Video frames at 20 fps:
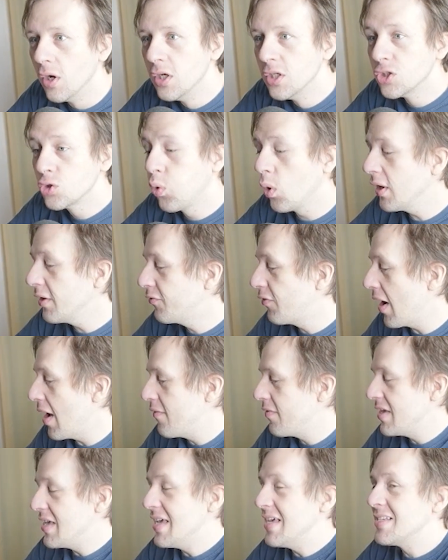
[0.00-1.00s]

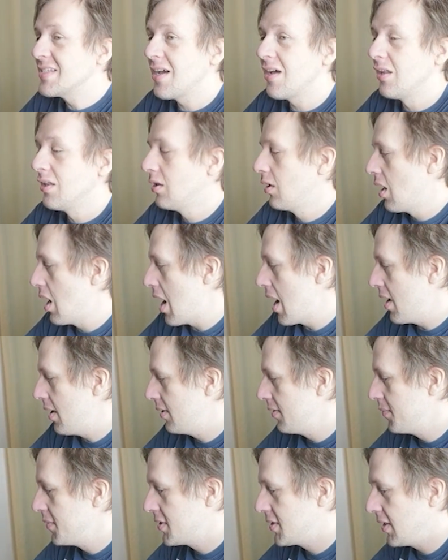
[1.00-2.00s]
25 is a lot.
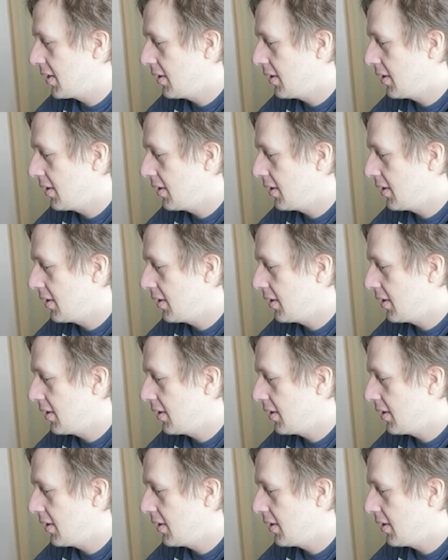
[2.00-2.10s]
Let me see.